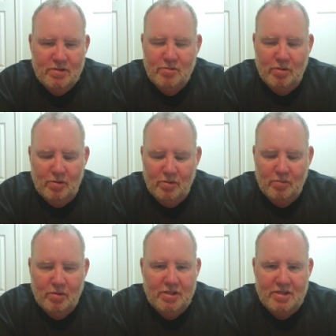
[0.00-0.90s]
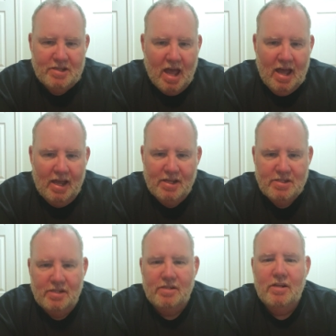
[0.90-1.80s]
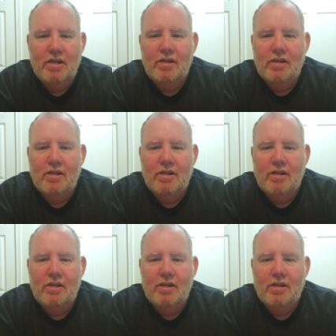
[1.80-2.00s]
with these guys and